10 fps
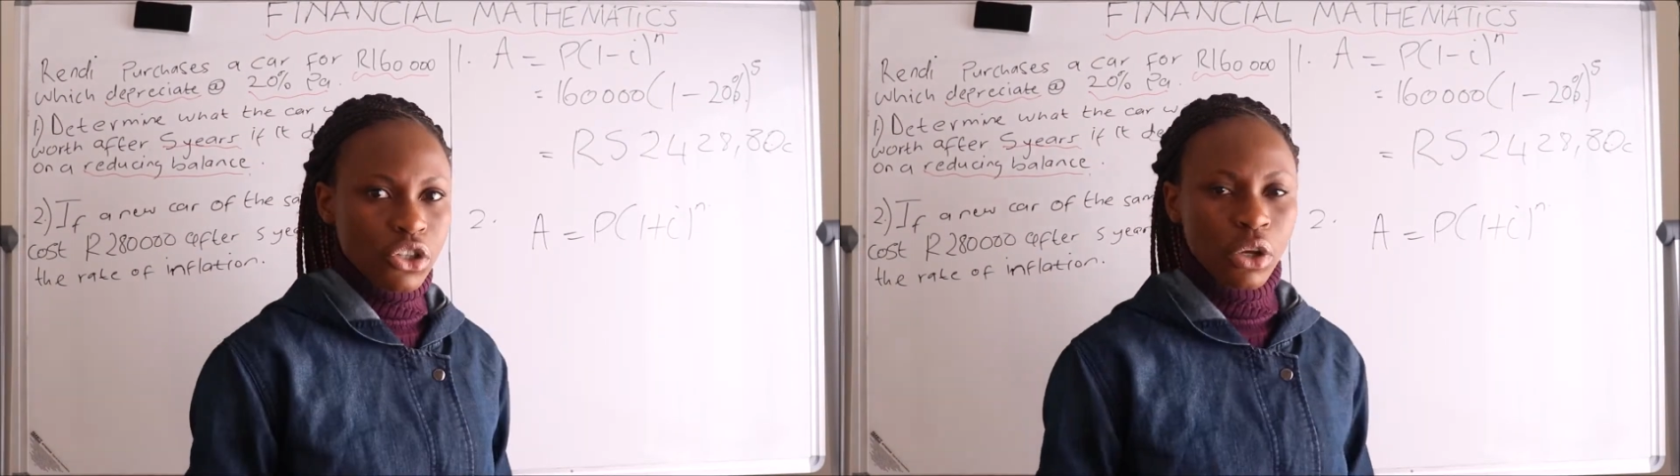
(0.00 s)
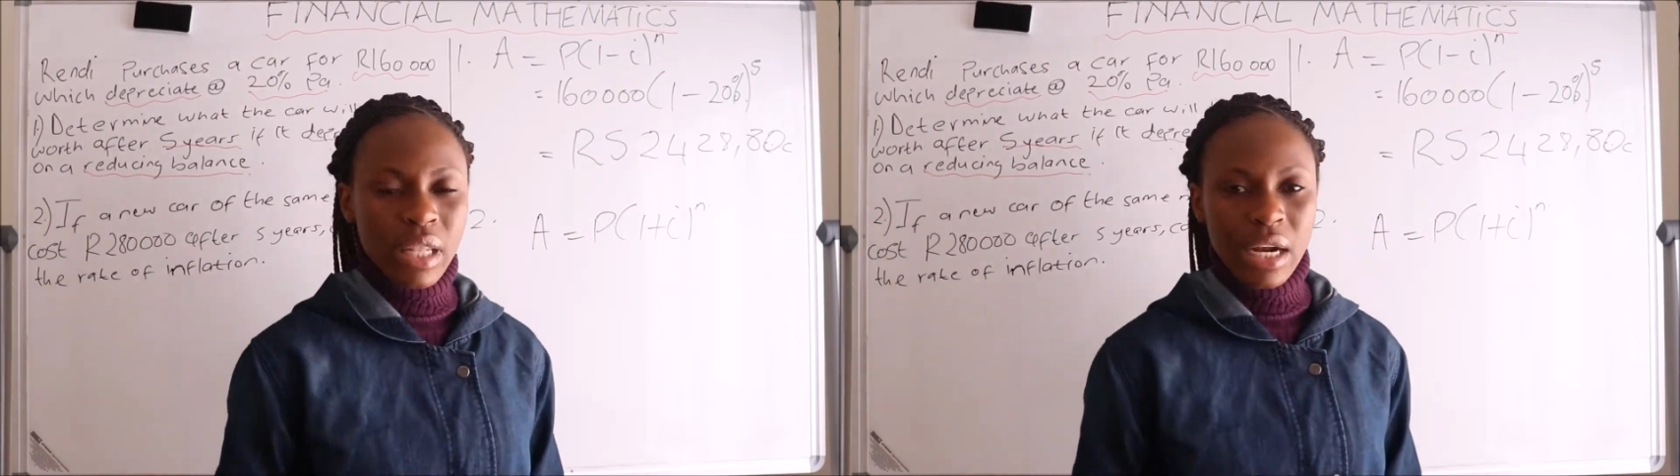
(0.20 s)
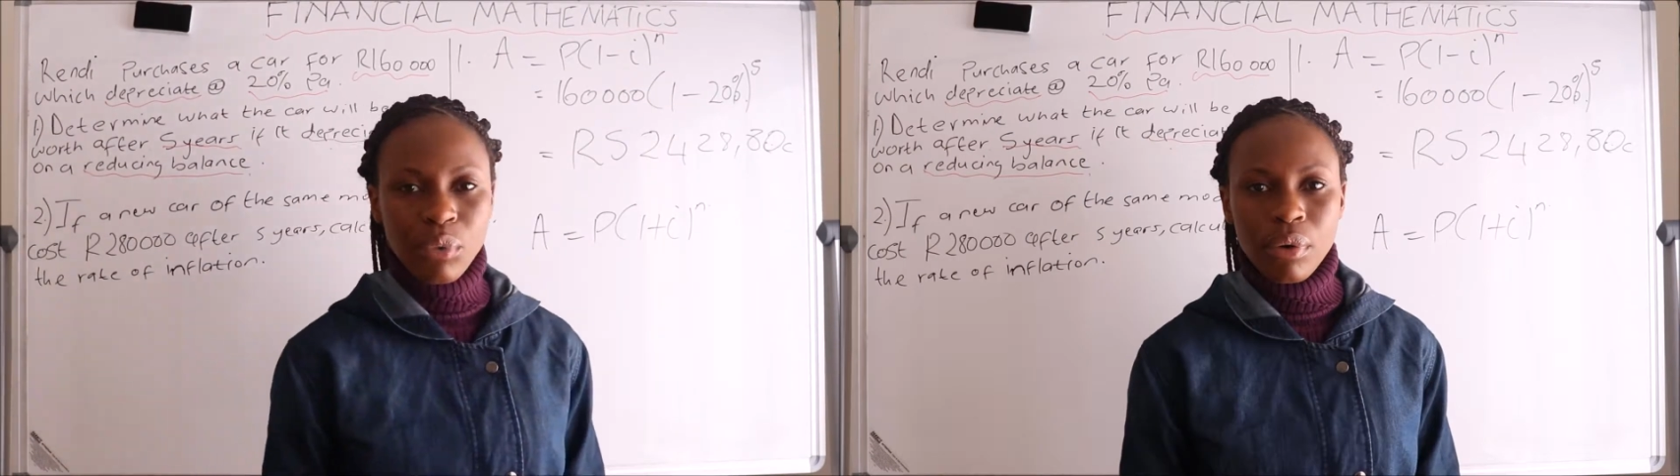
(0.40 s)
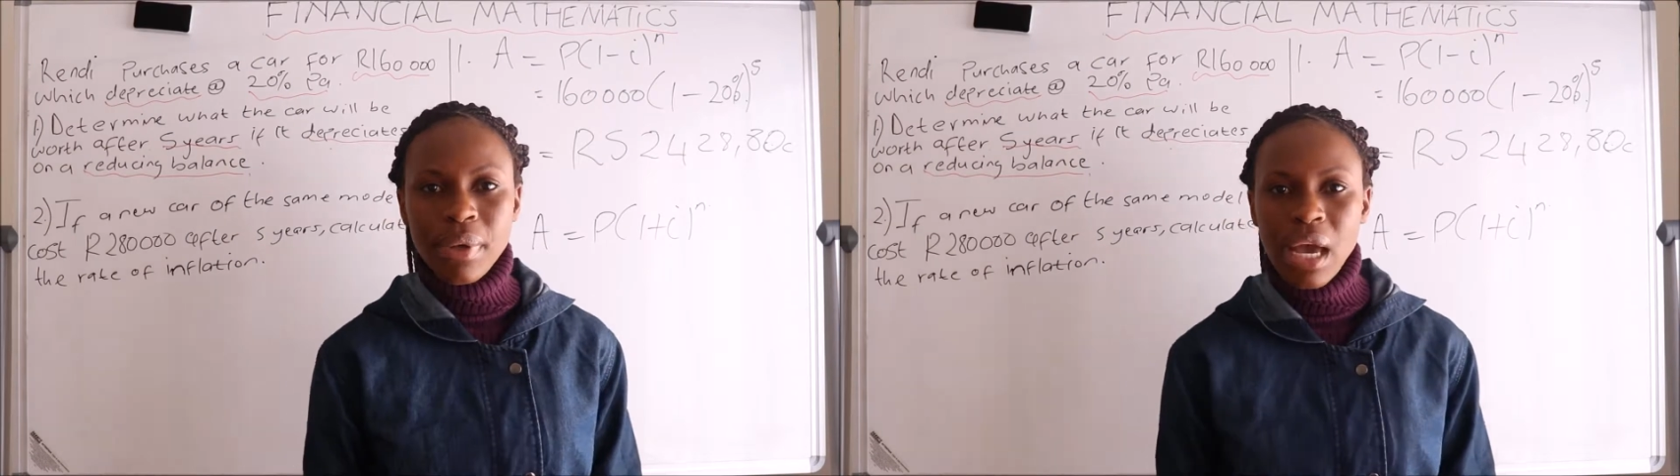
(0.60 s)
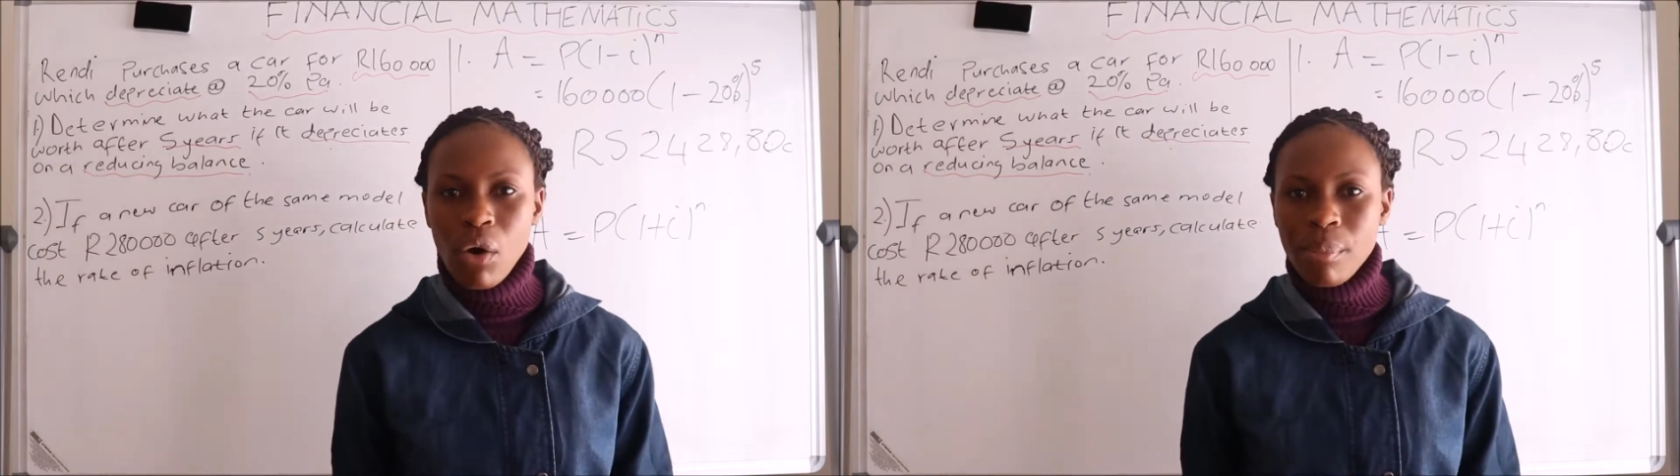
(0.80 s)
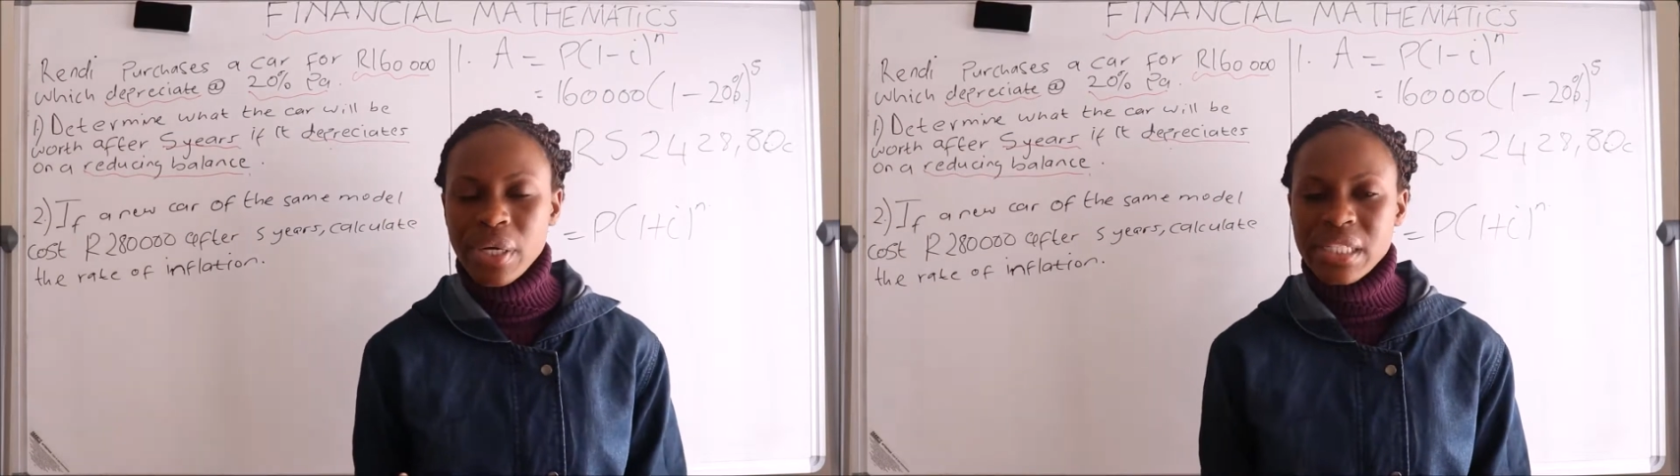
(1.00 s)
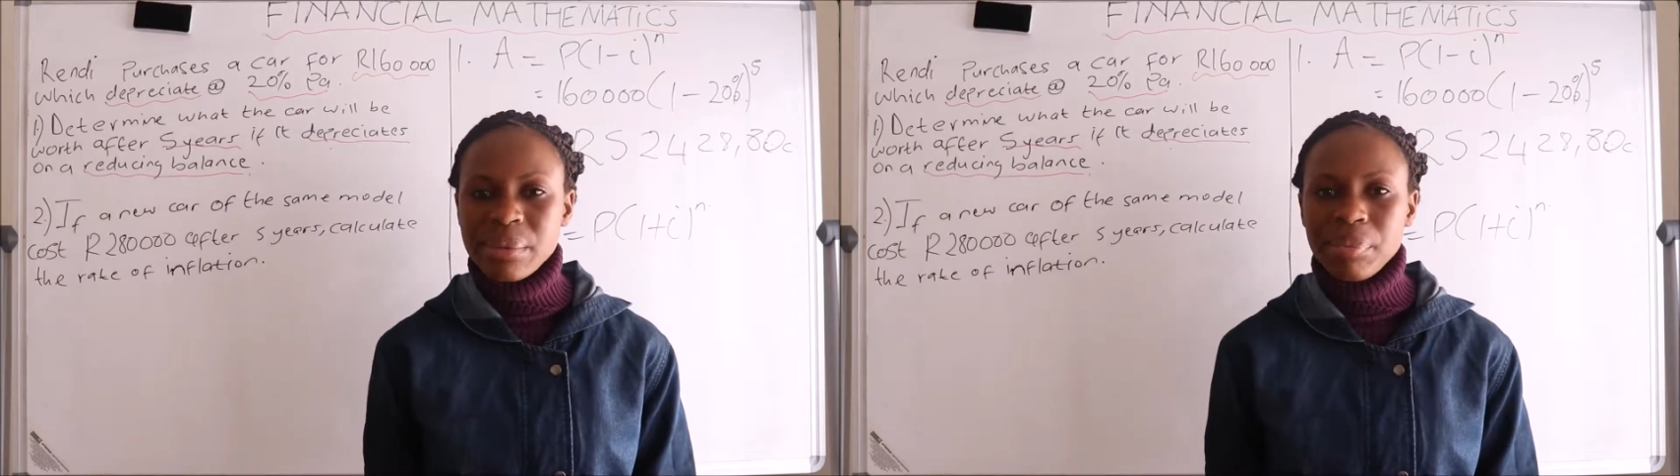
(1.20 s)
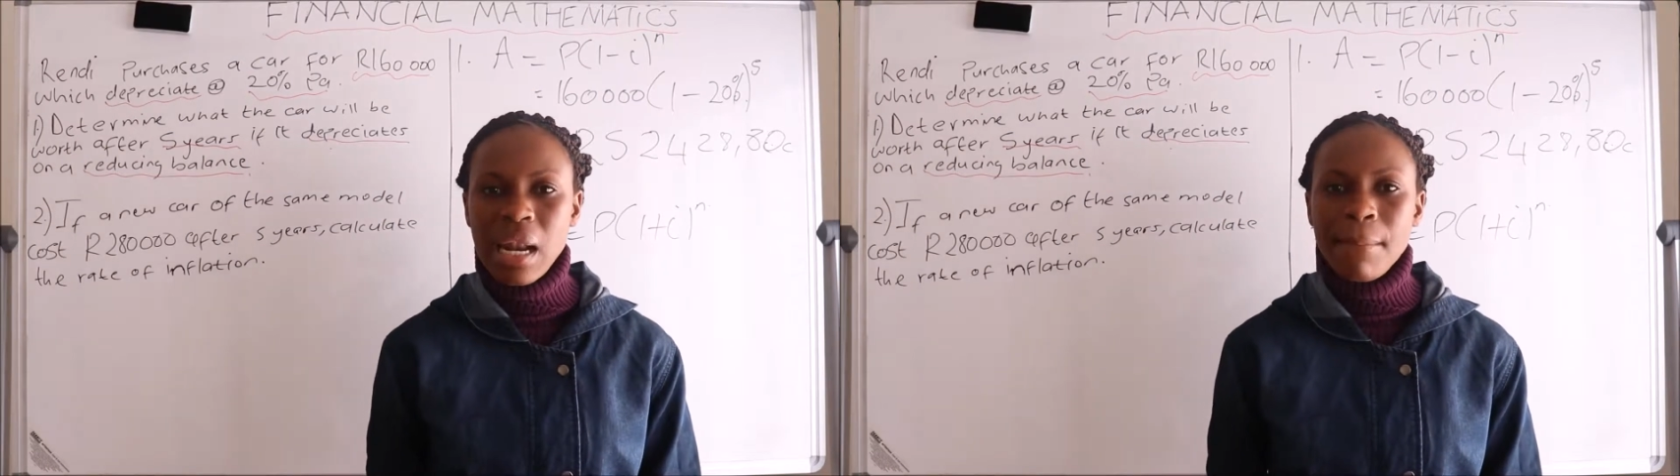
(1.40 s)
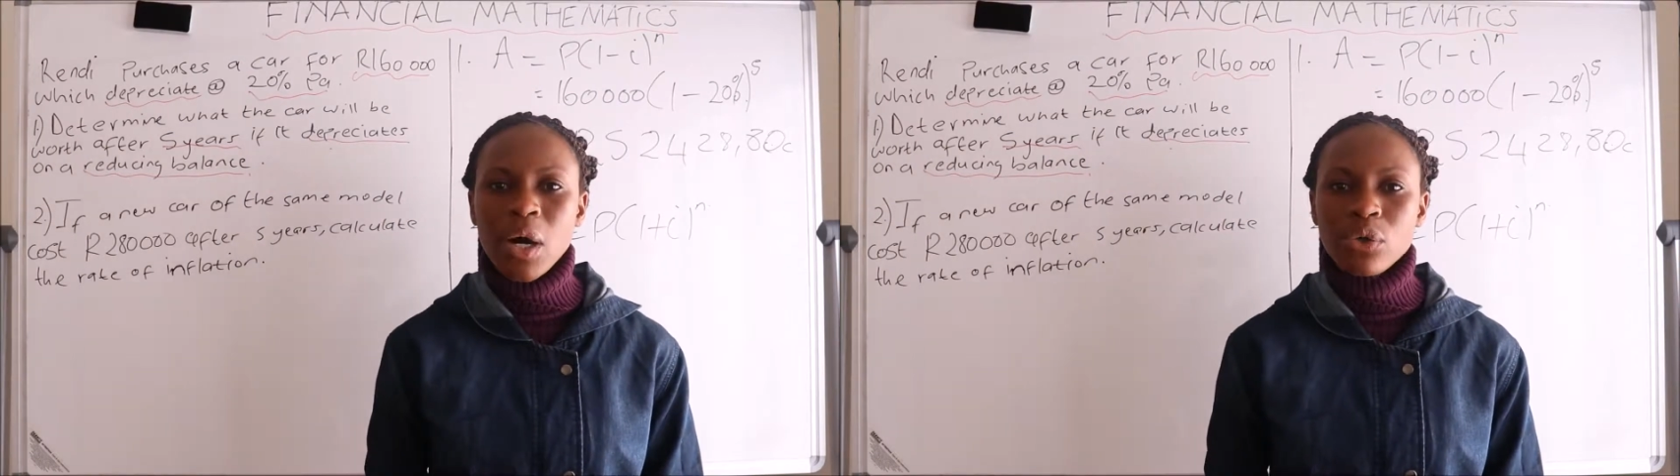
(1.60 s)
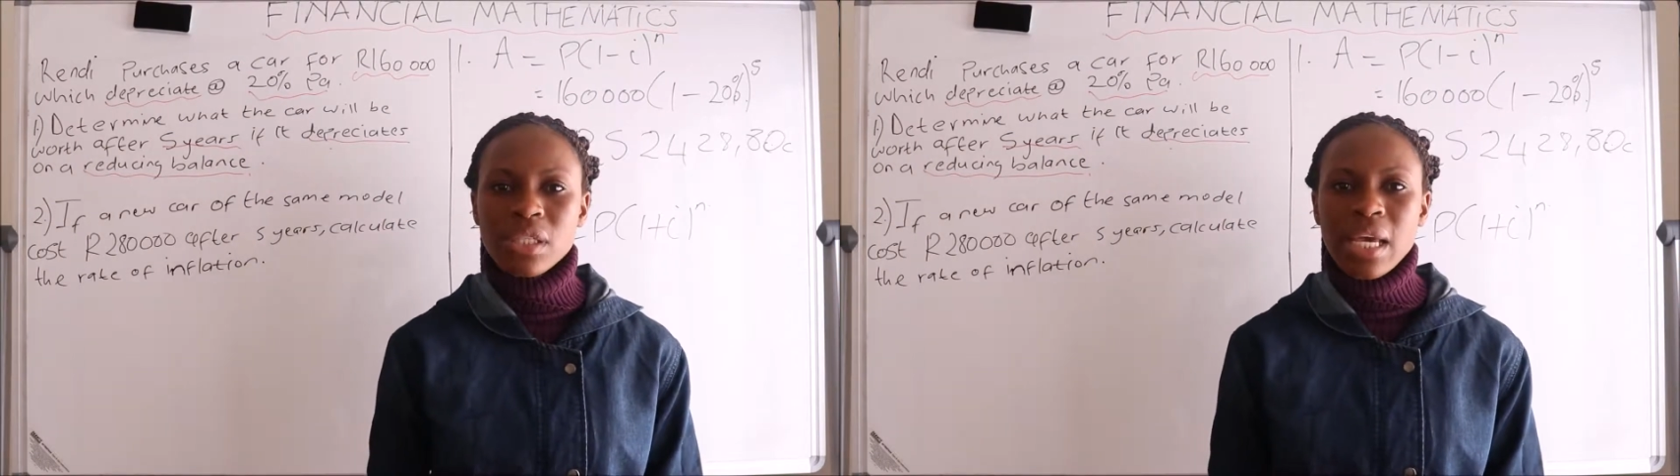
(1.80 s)
So that will be our principal
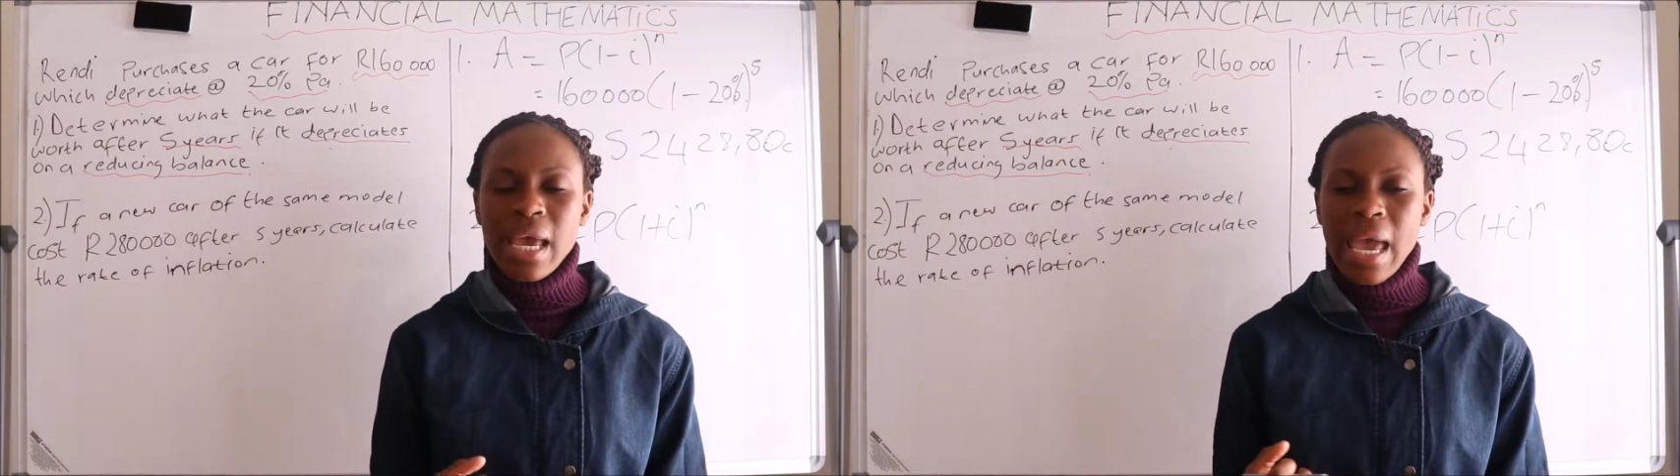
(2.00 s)
amount.